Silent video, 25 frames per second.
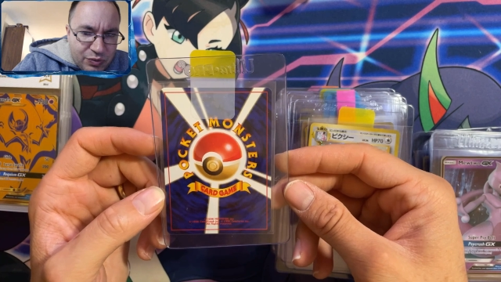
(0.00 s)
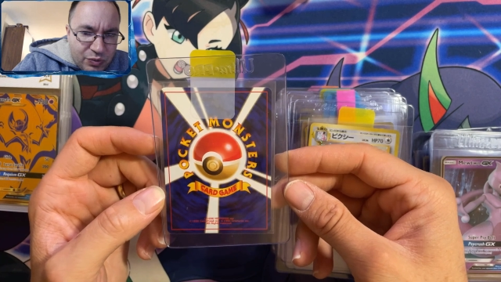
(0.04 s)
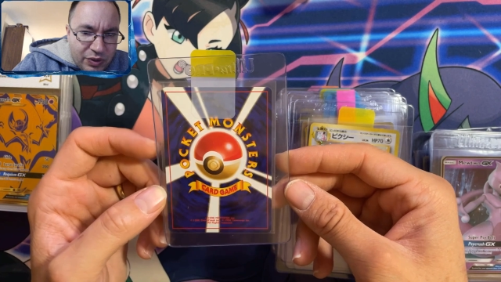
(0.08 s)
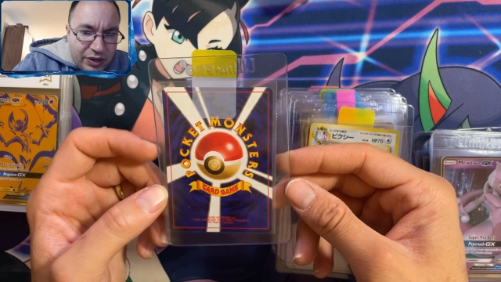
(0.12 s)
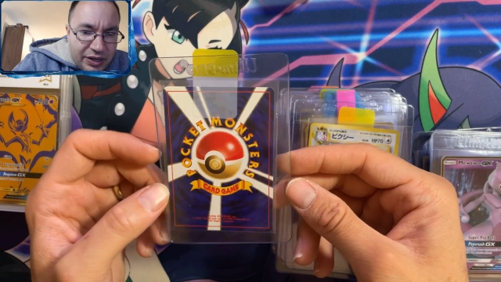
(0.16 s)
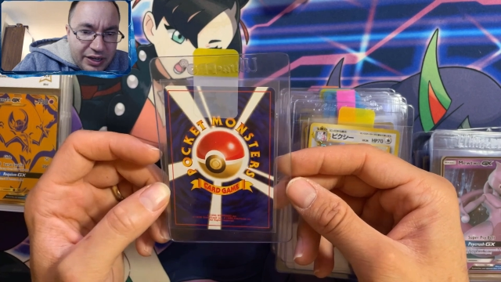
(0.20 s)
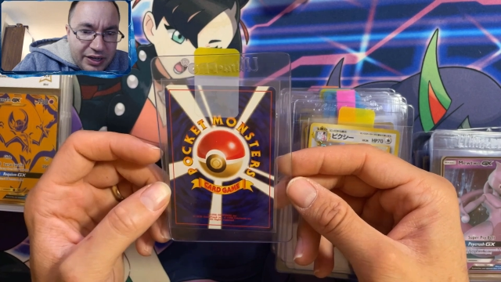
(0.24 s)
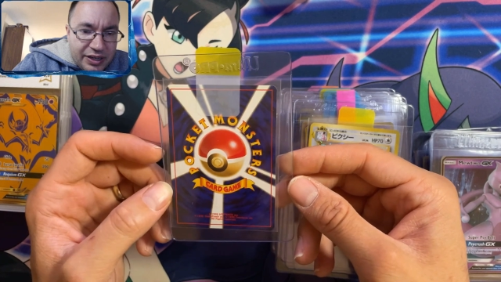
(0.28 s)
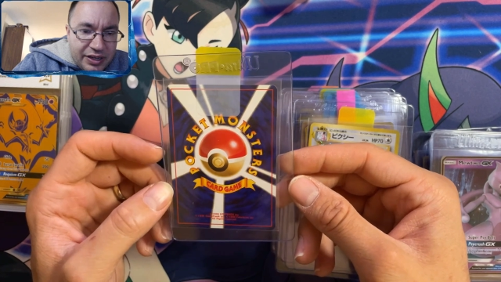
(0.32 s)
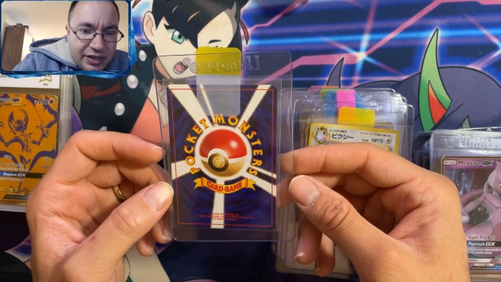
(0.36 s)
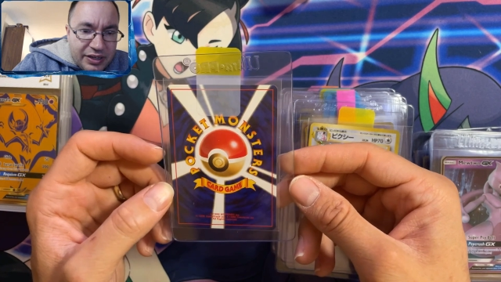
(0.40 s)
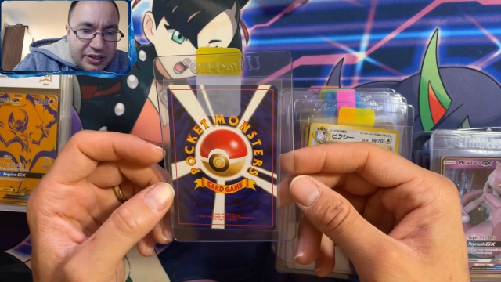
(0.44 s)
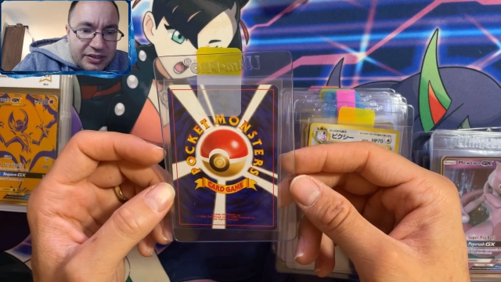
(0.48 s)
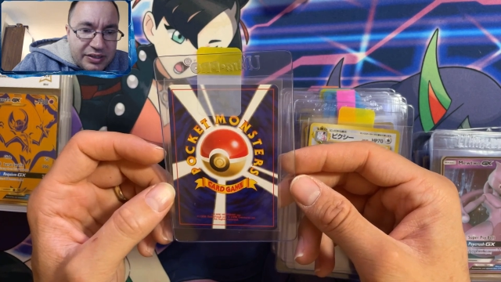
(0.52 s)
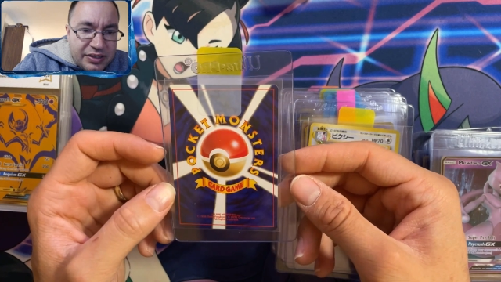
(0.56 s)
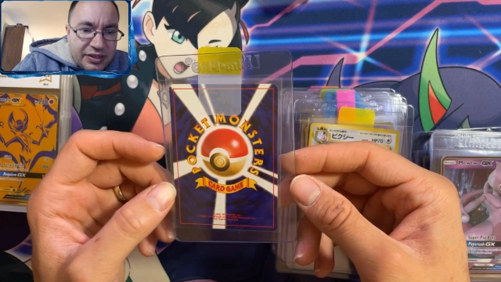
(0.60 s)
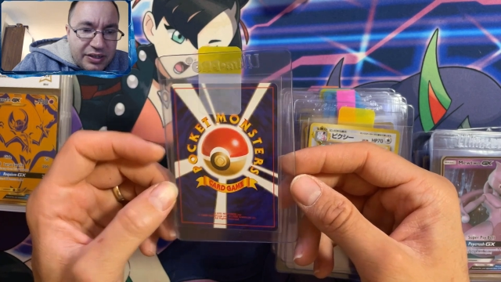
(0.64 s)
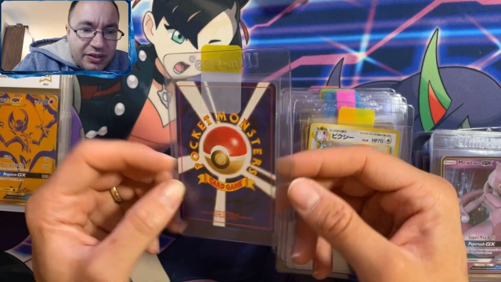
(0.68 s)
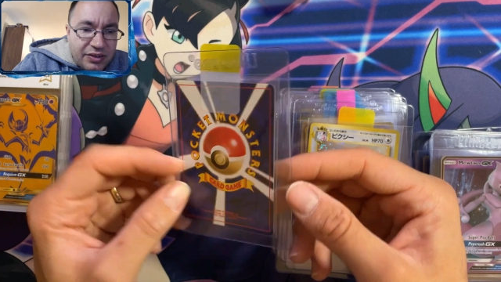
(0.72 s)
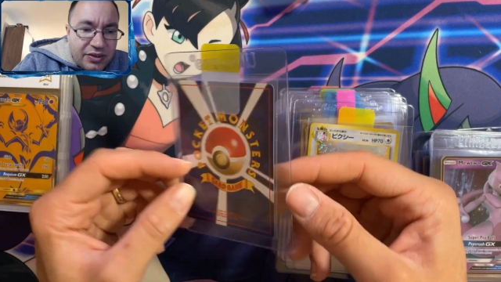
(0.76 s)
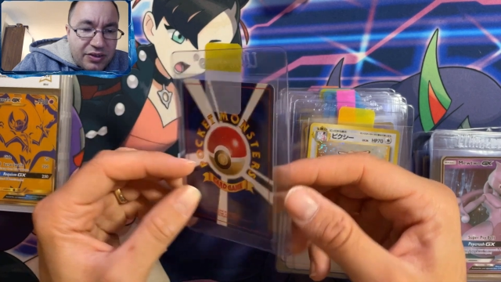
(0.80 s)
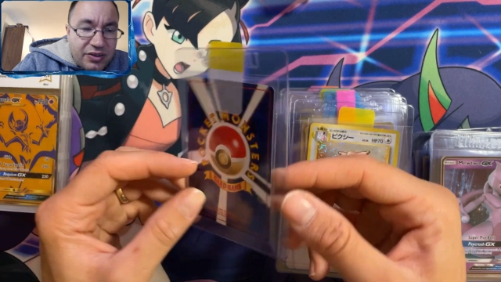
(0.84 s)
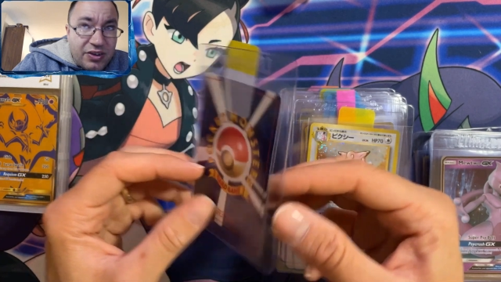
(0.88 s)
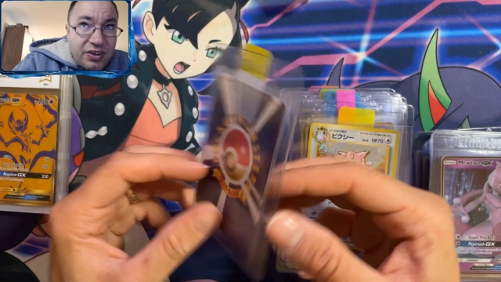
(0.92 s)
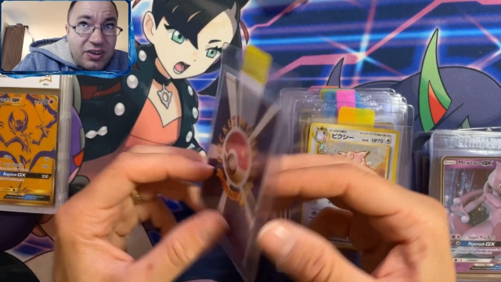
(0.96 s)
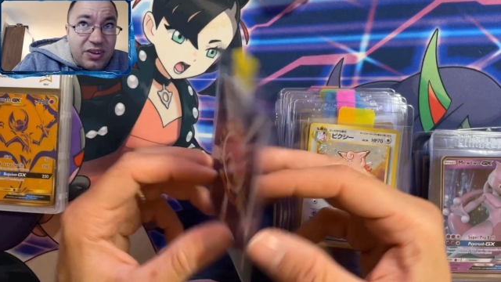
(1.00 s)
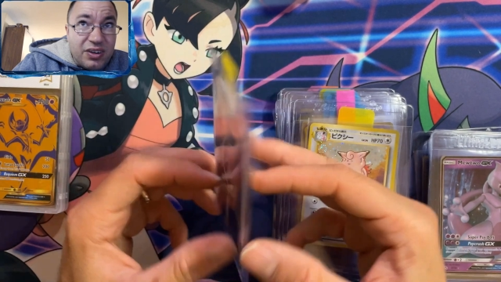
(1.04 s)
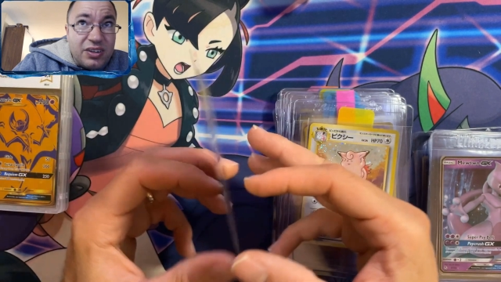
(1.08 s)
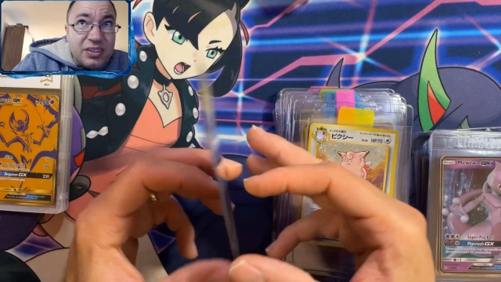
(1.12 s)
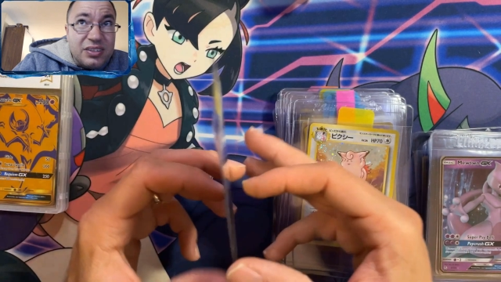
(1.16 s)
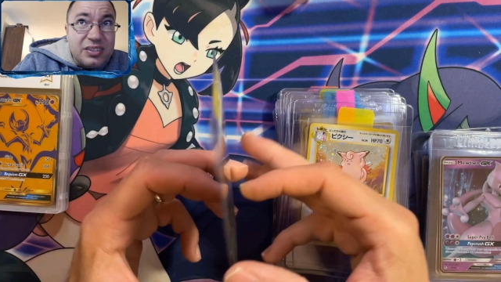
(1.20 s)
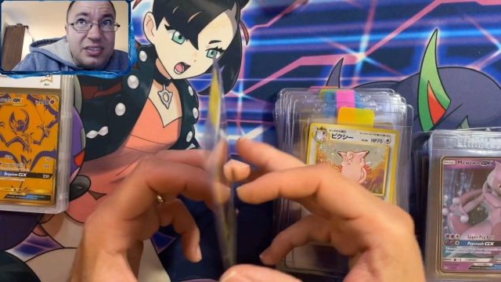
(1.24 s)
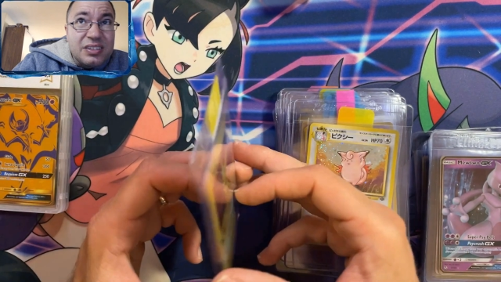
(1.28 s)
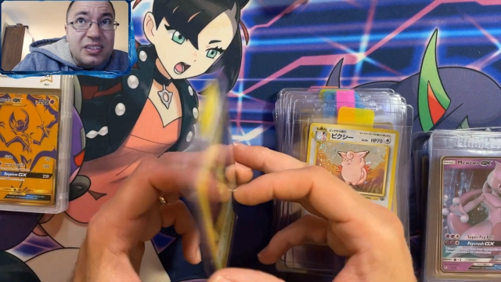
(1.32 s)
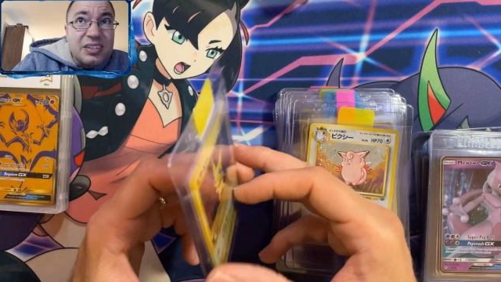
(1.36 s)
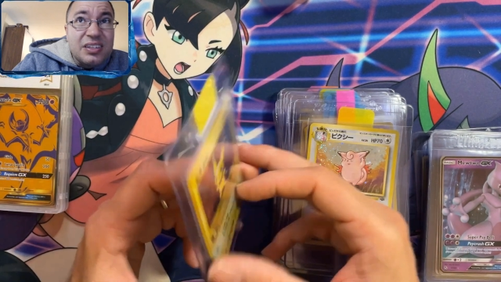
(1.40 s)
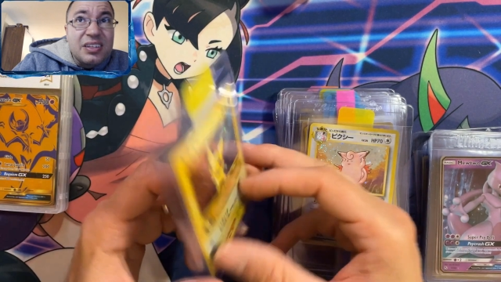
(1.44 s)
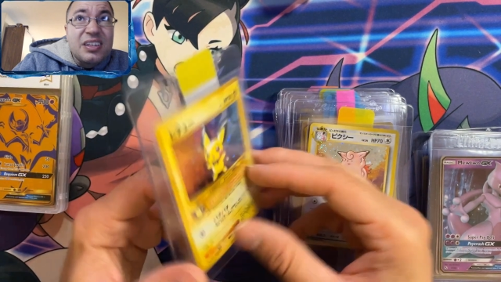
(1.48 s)
whitening as the other
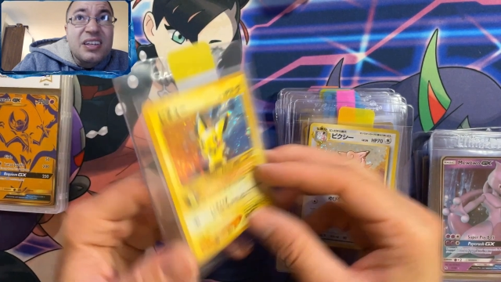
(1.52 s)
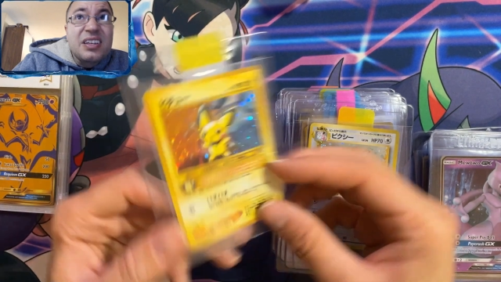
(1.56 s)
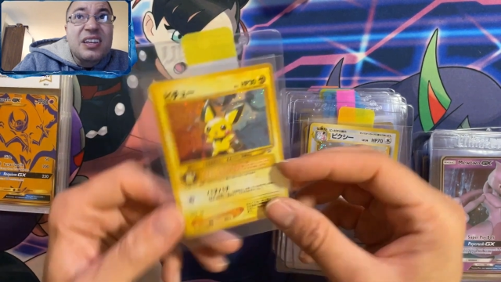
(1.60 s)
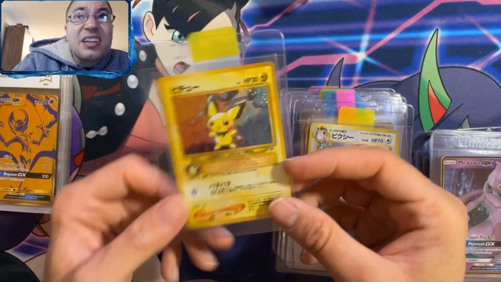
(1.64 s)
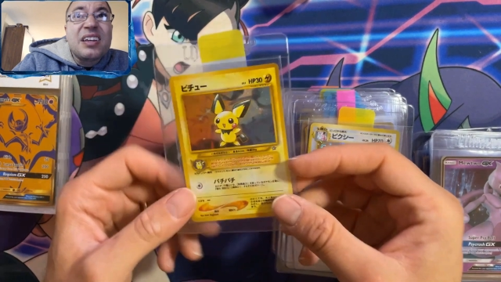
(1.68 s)
cards.